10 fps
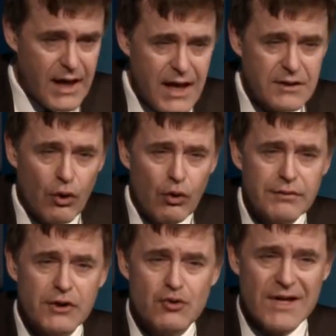And
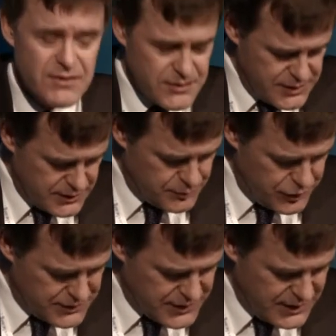over
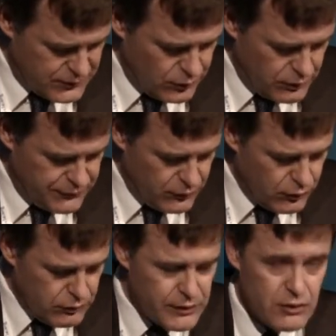26% of
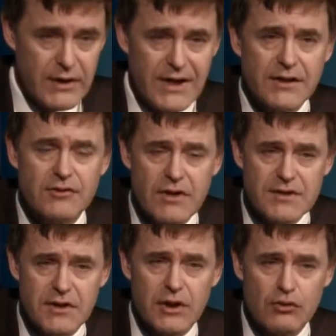overall
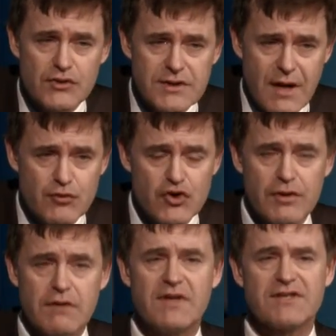electricity
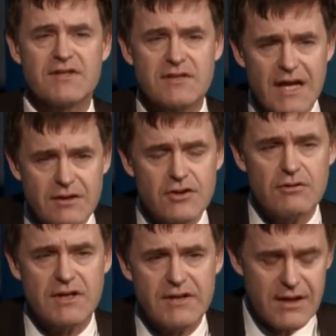consumption in the
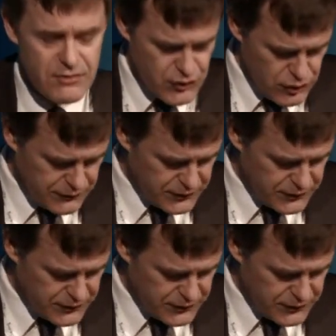central Italian region of